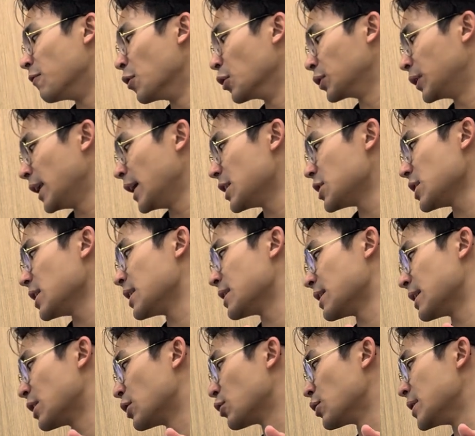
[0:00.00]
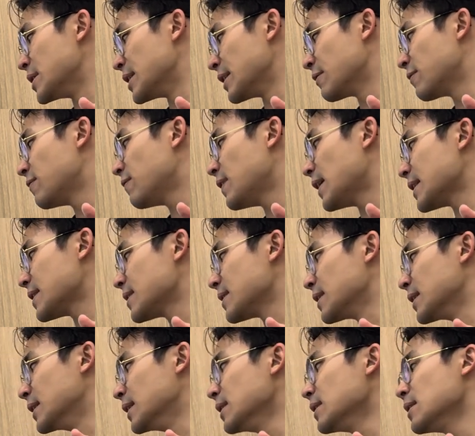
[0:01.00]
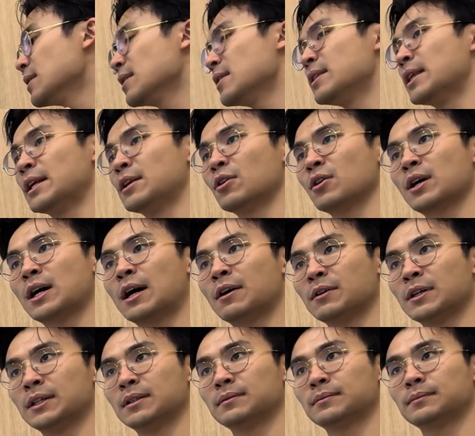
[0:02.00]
voltage is increasing faster than your current.